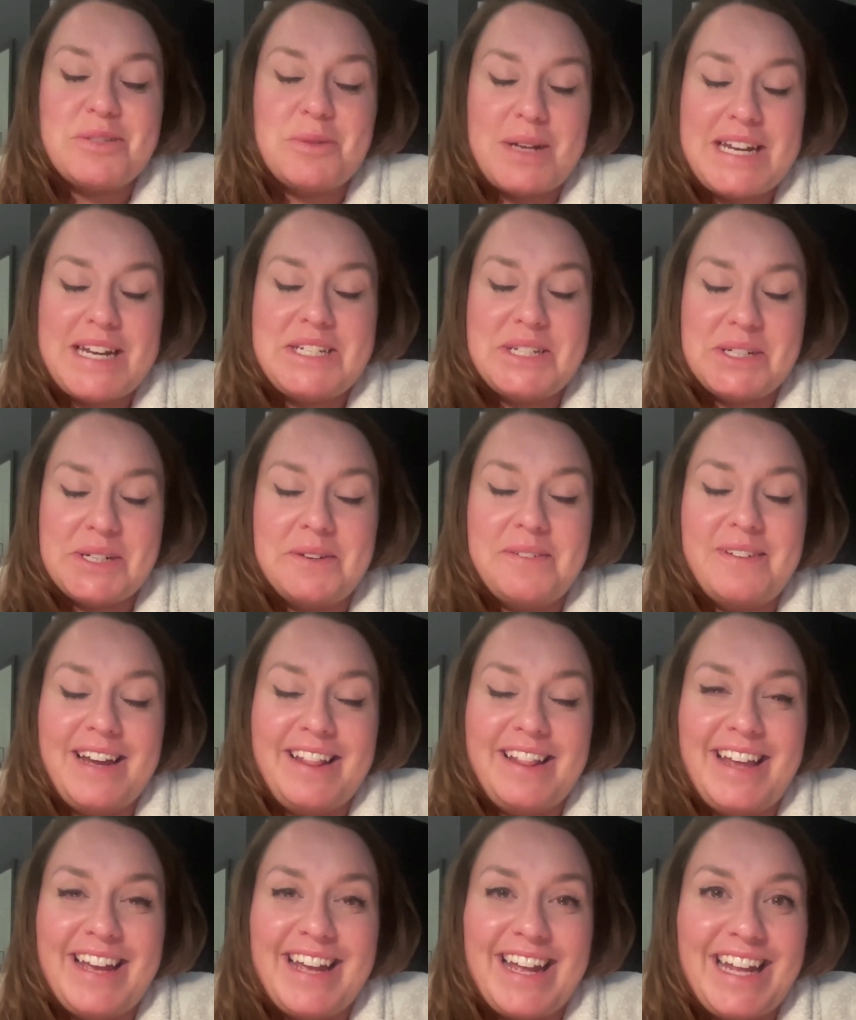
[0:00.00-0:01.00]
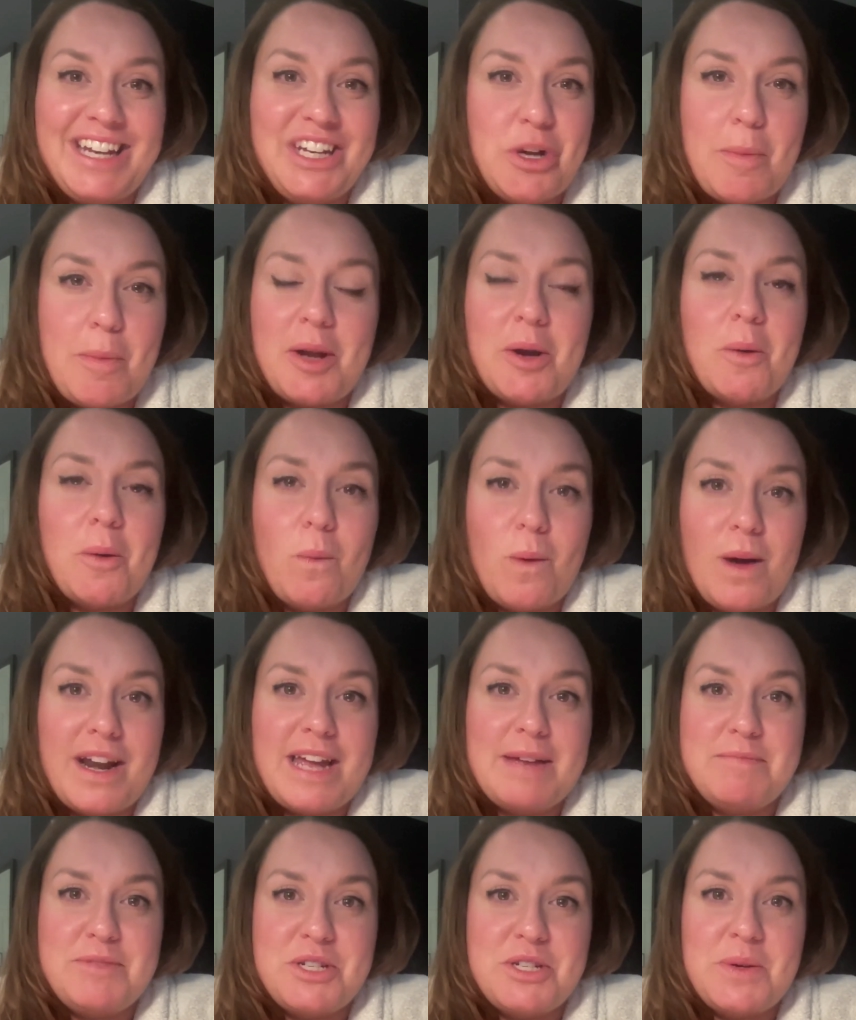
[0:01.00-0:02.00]
what I took away. Like, no matter what
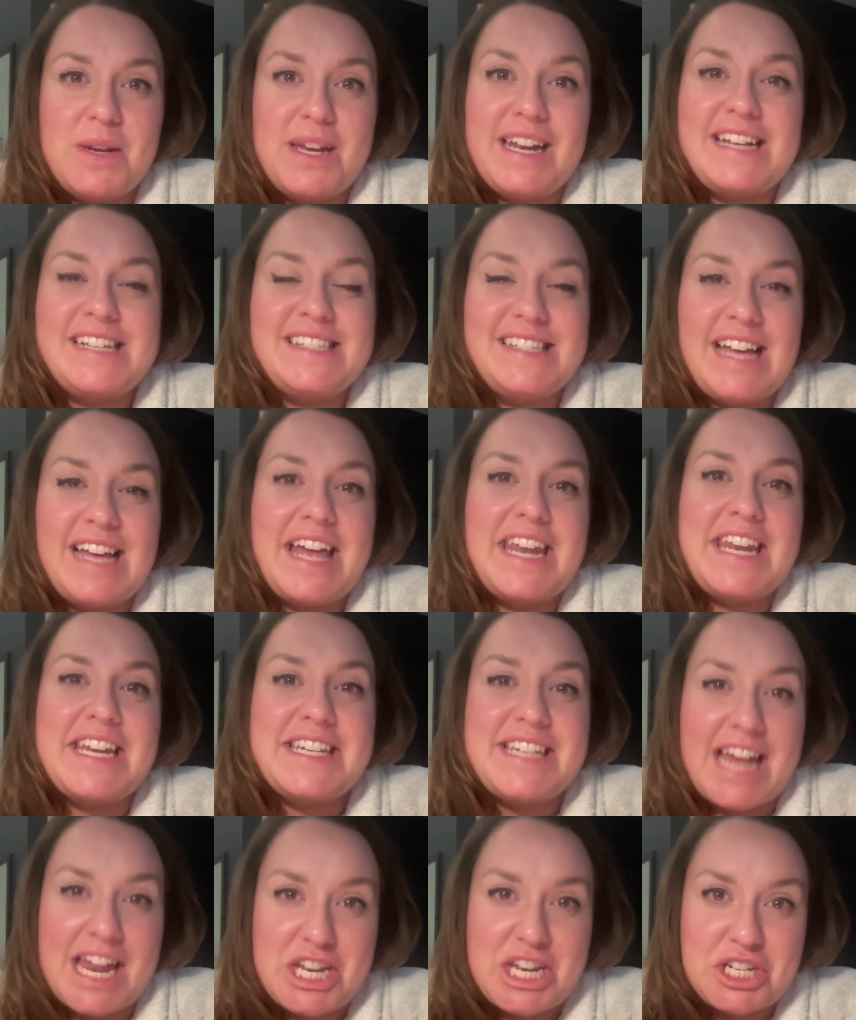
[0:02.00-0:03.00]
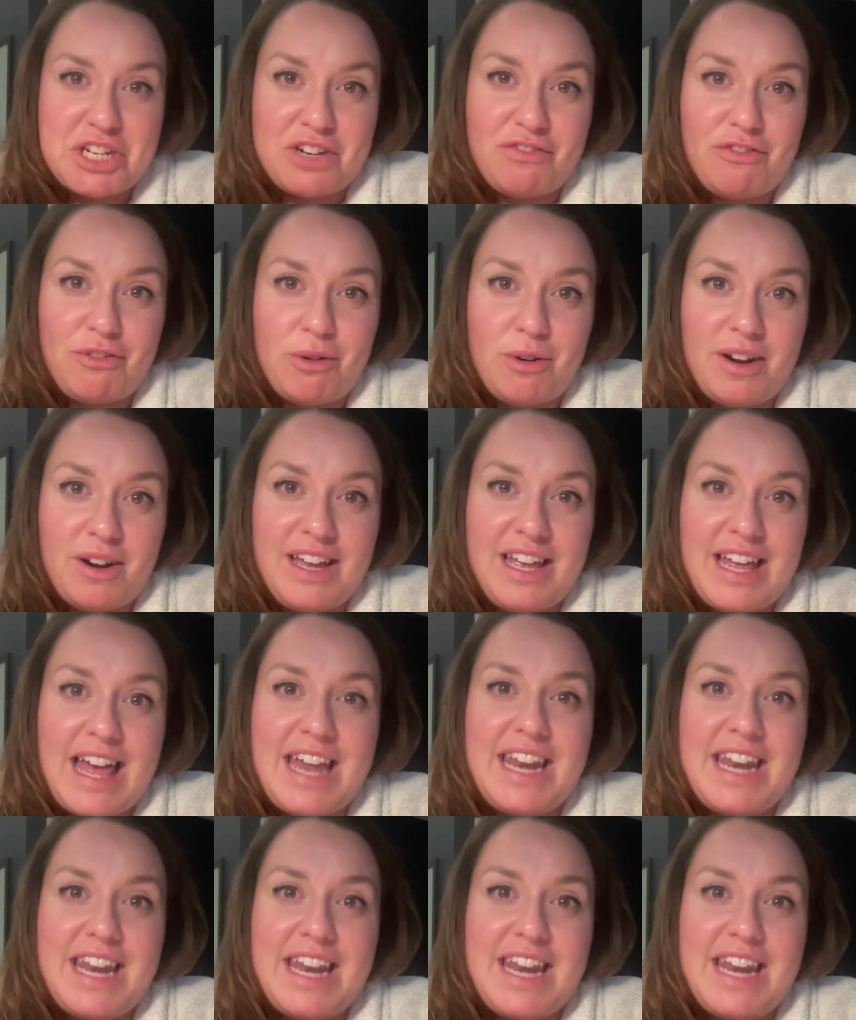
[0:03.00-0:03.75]
I'm doing, I set an intention for it.